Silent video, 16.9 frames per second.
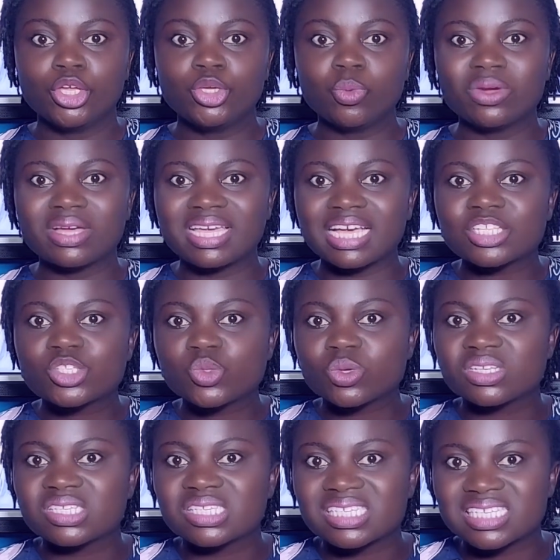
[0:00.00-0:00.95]
you will get
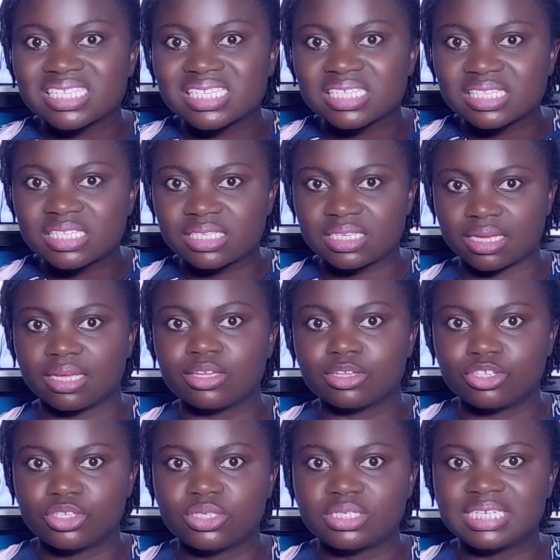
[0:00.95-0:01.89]
to a certain
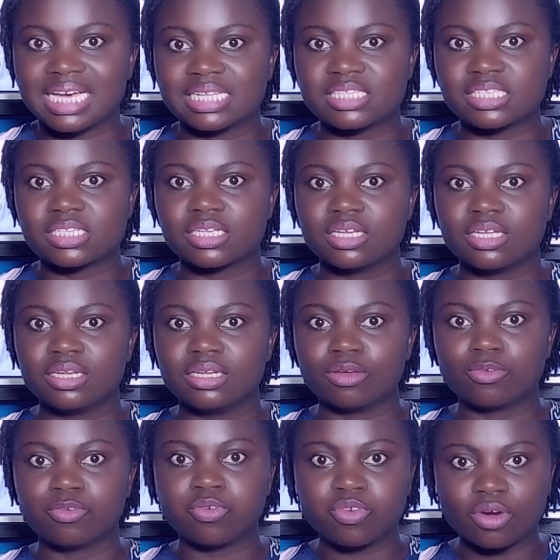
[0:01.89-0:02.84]
stage that
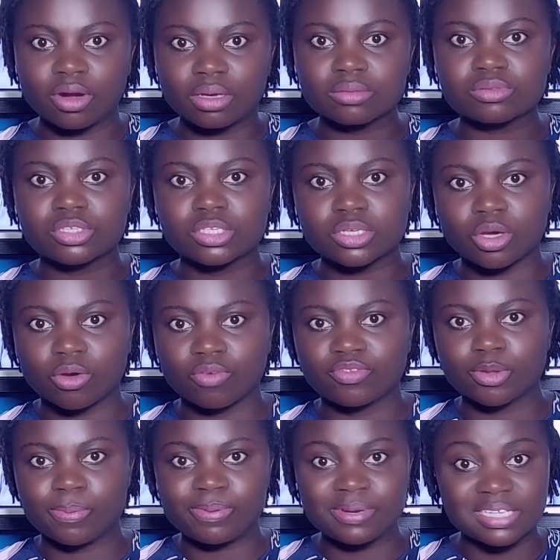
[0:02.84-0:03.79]
the faults
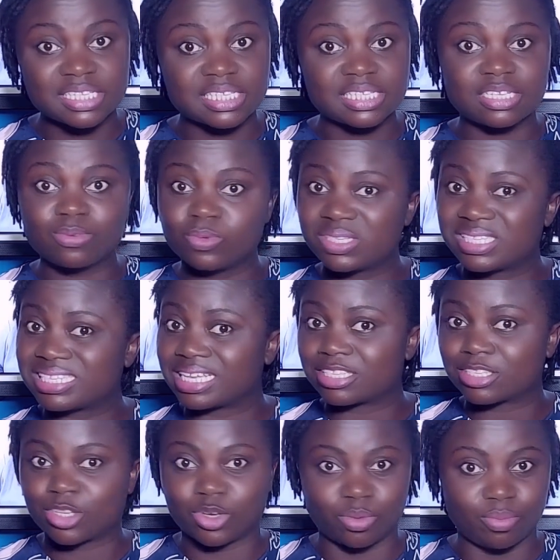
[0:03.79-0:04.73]
of the person will
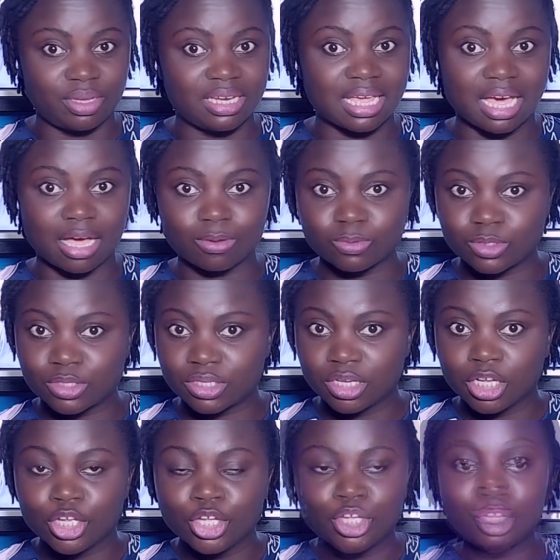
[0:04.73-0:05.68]
start coming
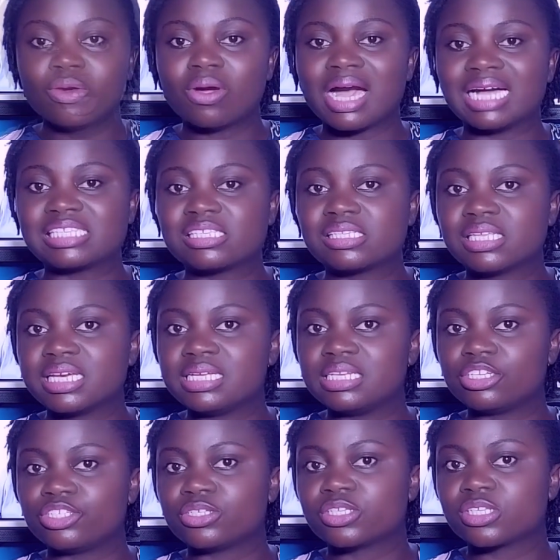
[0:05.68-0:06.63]
out. You know, at the
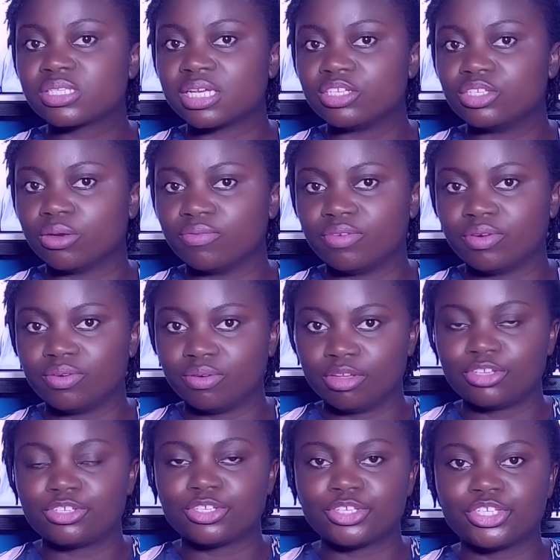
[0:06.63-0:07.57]
initial stage of a
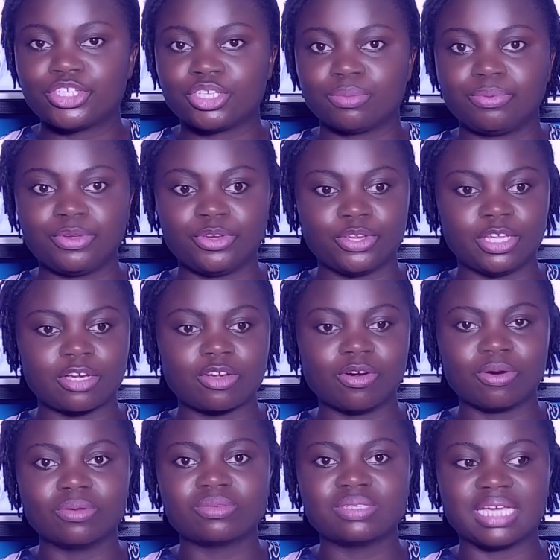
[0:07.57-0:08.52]
relationship, you know, they
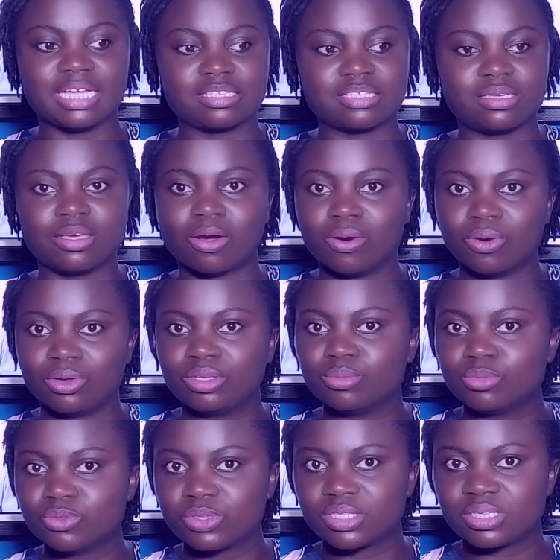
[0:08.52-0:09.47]
call that the
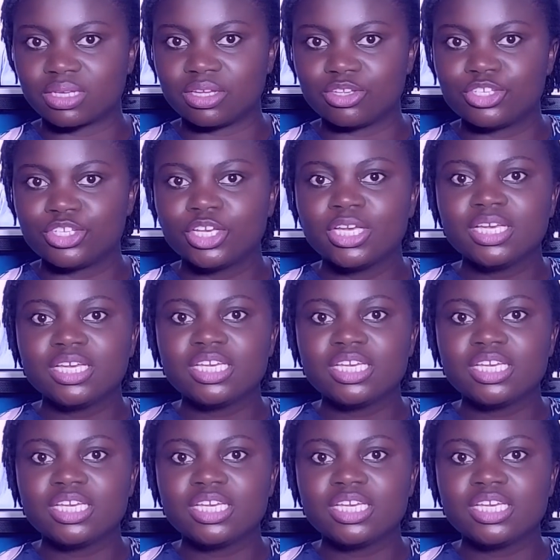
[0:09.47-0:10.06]
honeymoon stage.